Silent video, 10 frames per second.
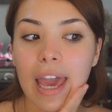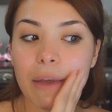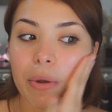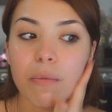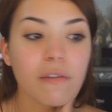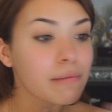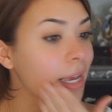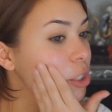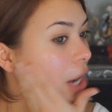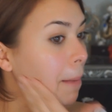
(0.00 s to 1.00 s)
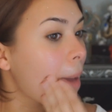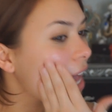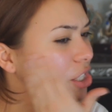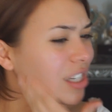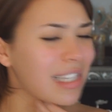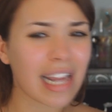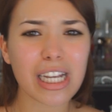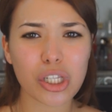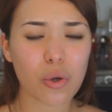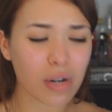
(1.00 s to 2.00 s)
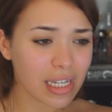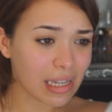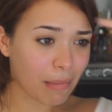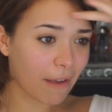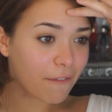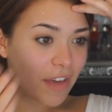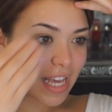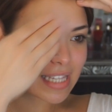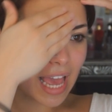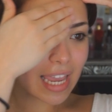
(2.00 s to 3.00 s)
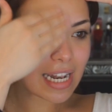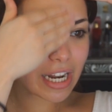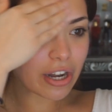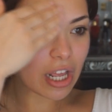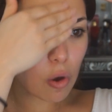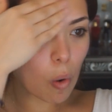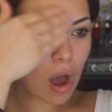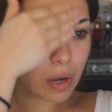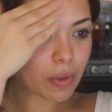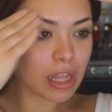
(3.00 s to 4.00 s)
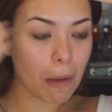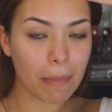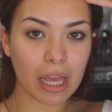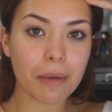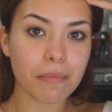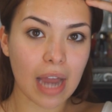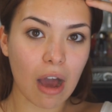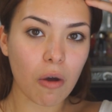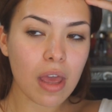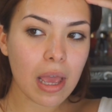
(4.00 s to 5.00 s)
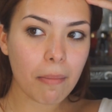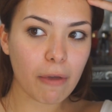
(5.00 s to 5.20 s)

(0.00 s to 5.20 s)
It removed my dry patches, any dullness in my face. I can literally go on without makeup now.